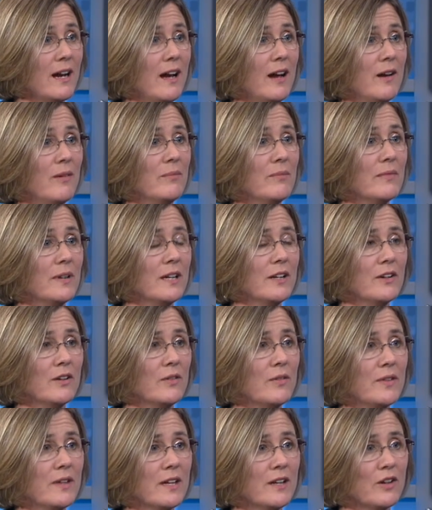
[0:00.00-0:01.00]

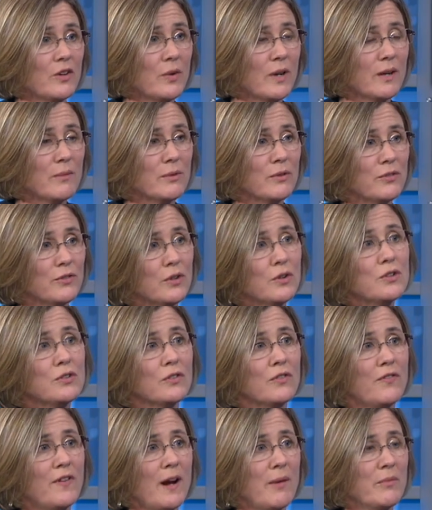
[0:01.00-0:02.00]
the incredible
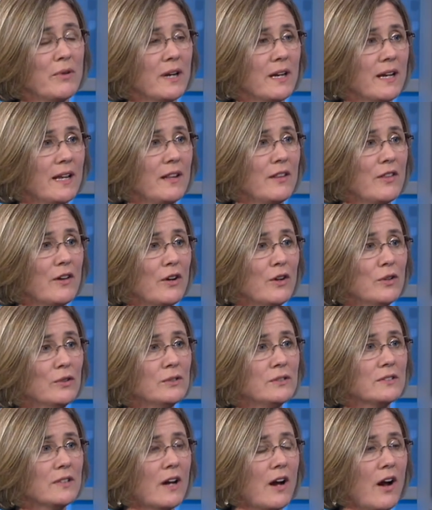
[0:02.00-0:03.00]
social fabric, and
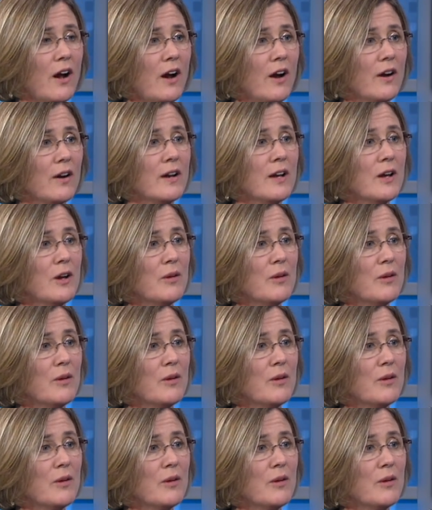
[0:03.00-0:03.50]
those are